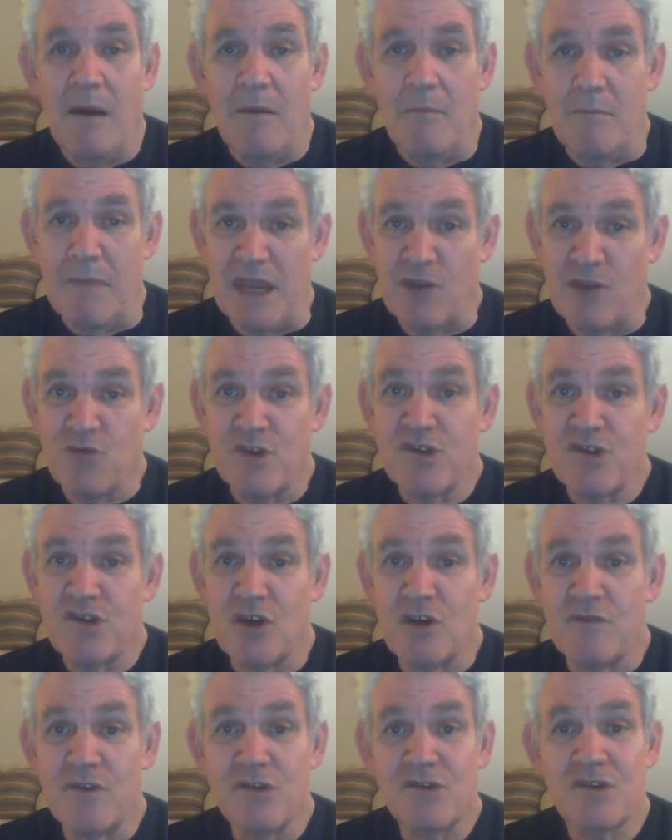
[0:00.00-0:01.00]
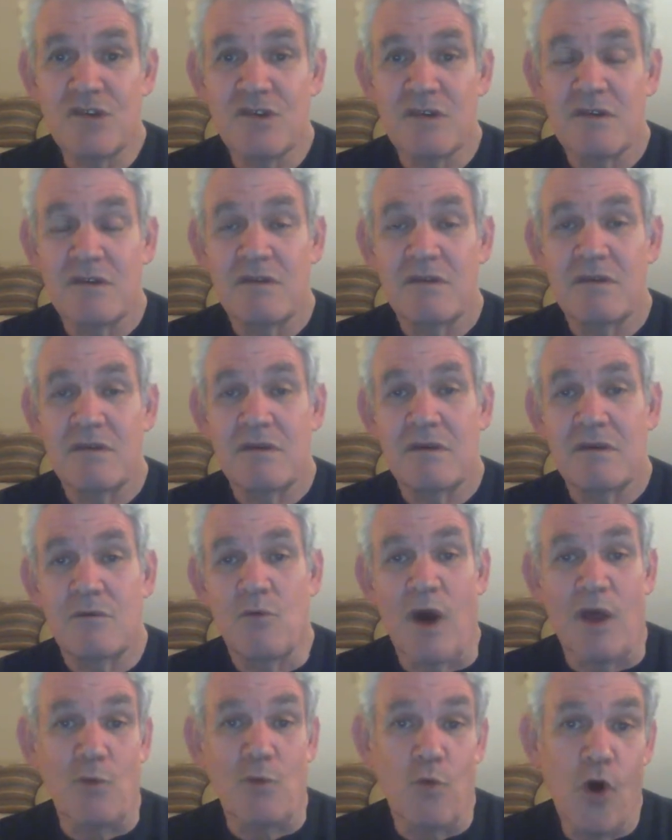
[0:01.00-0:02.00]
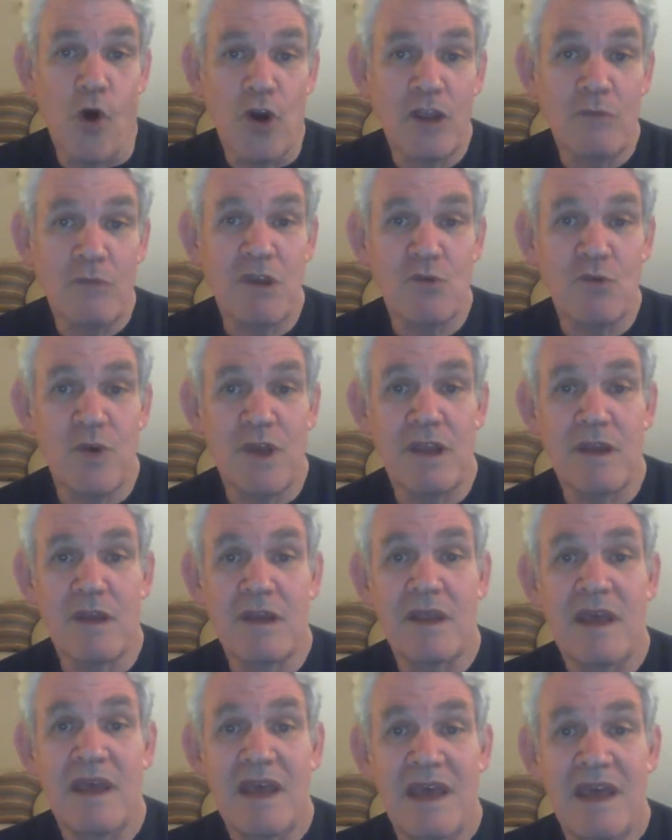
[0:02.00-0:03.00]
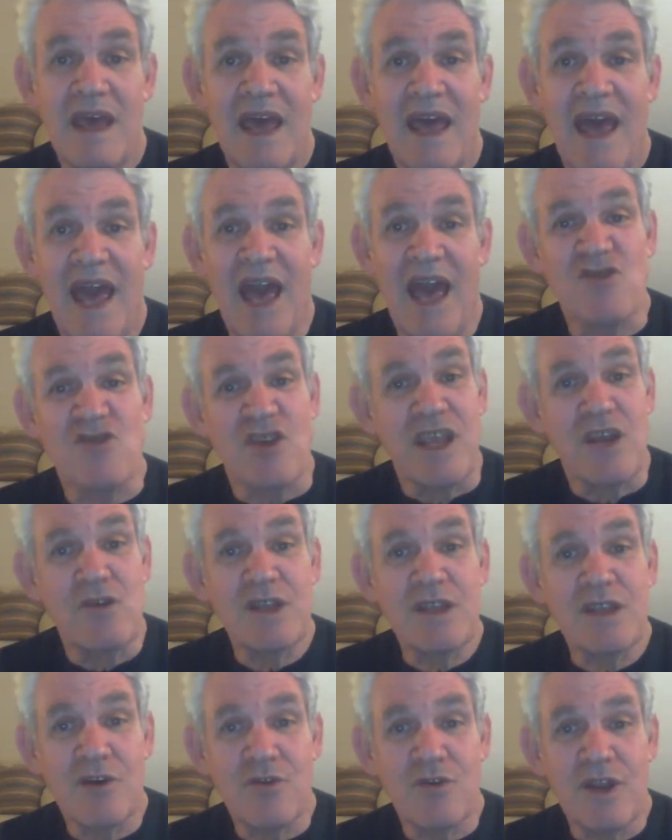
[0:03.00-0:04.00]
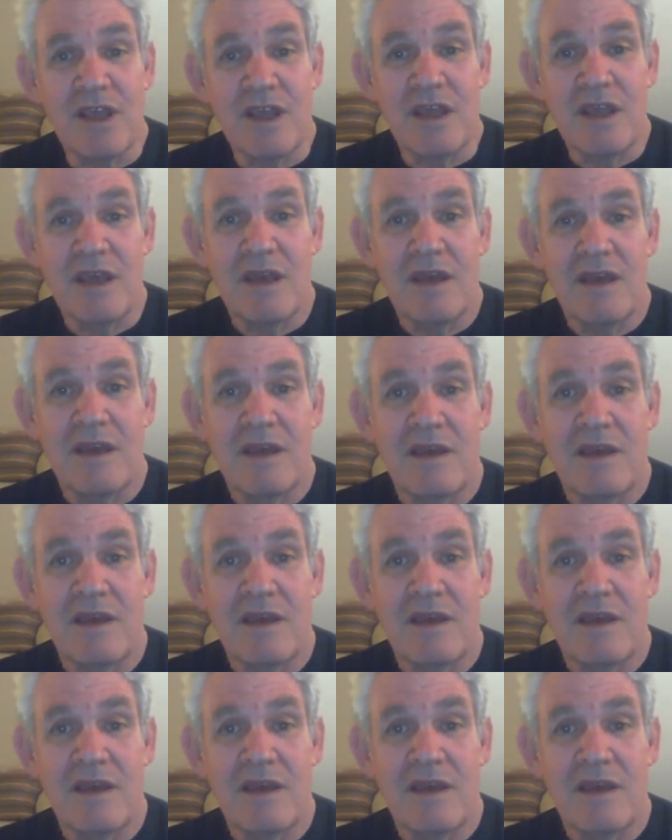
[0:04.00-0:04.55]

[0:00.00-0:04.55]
military service, one war in between, engineering degree,